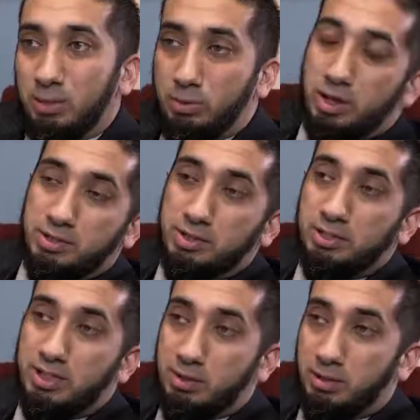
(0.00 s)
Quran doesn't
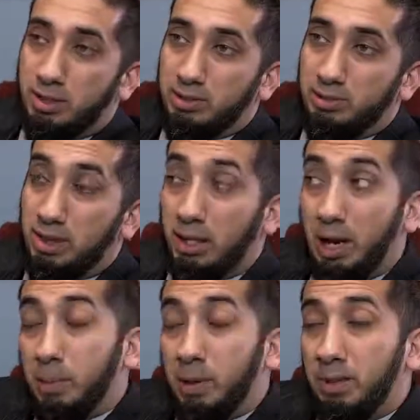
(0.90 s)
exaggerate, right? It
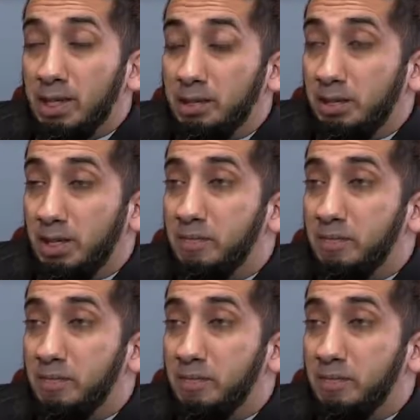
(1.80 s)
hyperbolizes, it